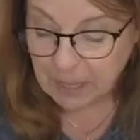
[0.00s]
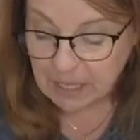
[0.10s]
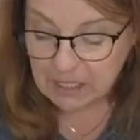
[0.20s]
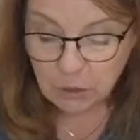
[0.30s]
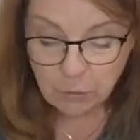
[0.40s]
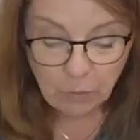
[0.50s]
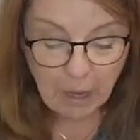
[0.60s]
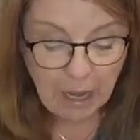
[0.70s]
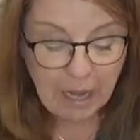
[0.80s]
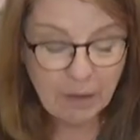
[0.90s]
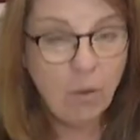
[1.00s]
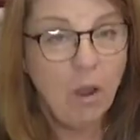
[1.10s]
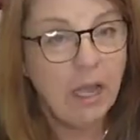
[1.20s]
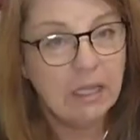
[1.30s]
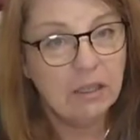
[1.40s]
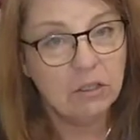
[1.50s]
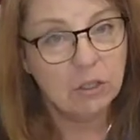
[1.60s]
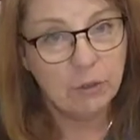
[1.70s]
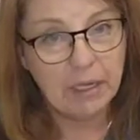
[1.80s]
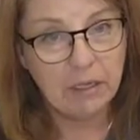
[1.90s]
So I want a little
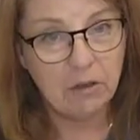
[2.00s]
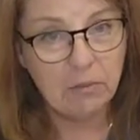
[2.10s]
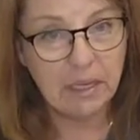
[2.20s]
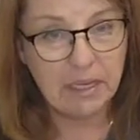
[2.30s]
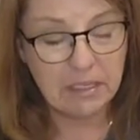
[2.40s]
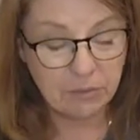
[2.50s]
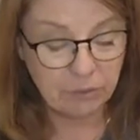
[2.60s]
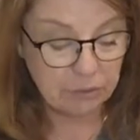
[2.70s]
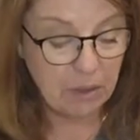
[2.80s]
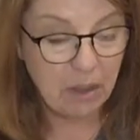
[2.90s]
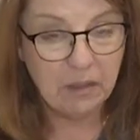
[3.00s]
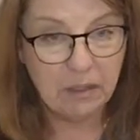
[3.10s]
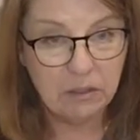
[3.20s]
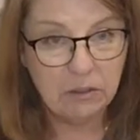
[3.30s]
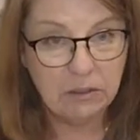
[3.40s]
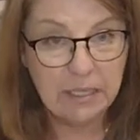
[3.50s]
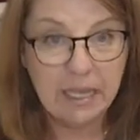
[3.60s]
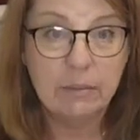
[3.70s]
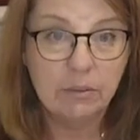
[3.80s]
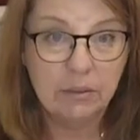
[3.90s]
tray to go in my guest room on the little
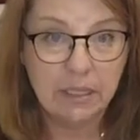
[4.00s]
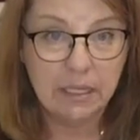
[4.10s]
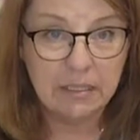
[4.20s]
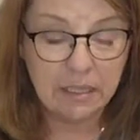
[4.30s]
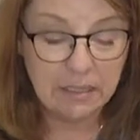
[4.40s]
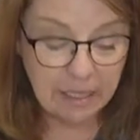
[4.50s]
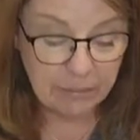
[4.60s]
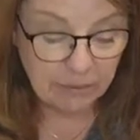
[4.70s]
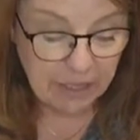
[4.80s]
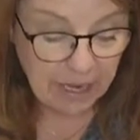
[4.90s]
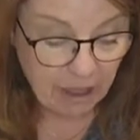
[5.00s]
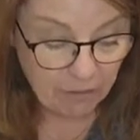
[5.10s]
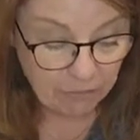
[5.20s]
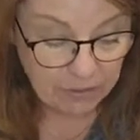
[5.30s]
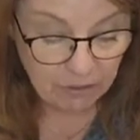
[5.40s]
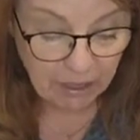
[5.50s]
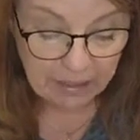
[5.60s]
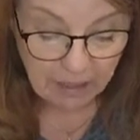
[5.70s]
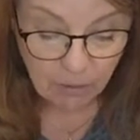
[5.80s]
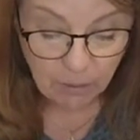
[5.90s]
table, nightside table that I have. So I
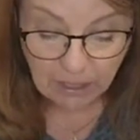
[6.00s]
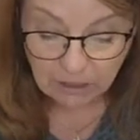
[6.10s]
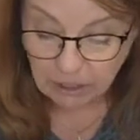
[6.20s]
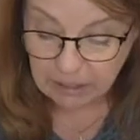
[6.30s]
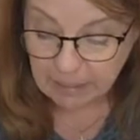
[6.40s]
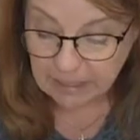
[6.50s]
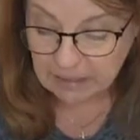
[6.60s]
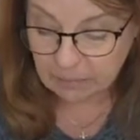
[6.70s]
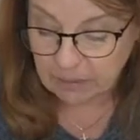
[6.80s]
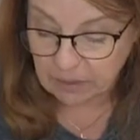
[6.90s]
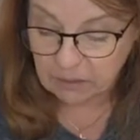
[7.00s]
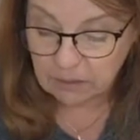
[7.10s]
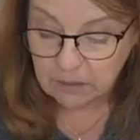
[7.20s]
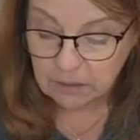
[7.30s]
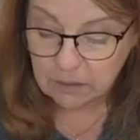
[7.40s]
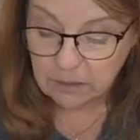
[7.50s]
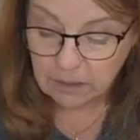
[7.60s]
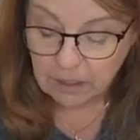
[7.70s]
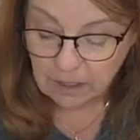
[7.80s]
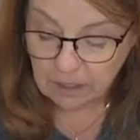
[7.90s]
thought, well, I'll try to make something.
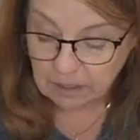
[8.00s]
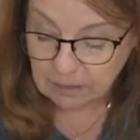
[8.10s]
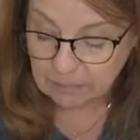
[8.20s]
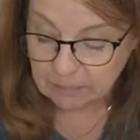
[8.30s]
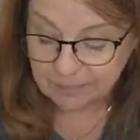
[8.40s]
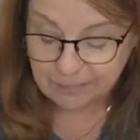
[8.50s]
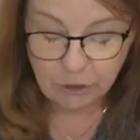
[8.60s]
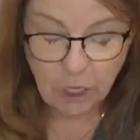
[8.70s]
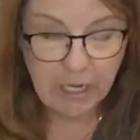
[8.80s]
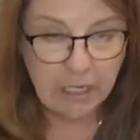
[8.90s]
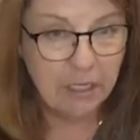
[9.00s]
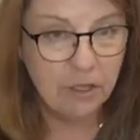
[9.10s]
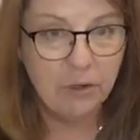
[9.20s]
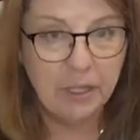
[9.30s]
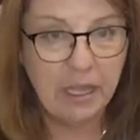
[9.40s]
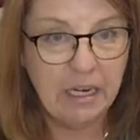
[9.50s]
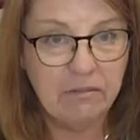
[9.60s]
Trying to get creative.